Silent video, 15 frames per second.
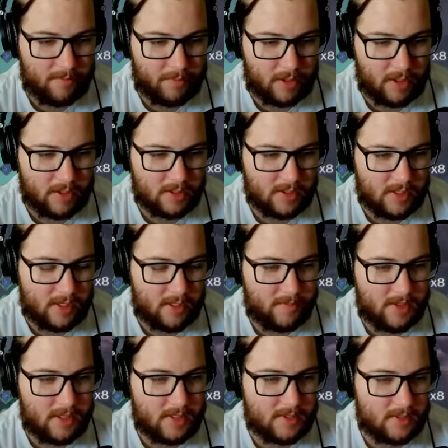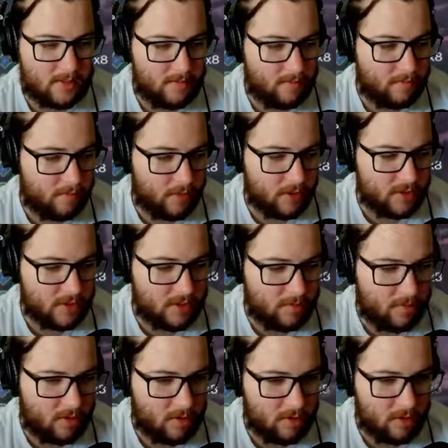plus enemies and burst them
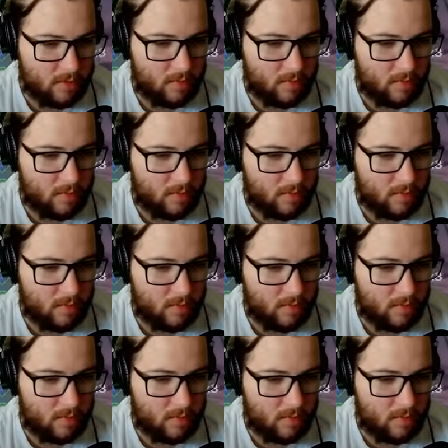all in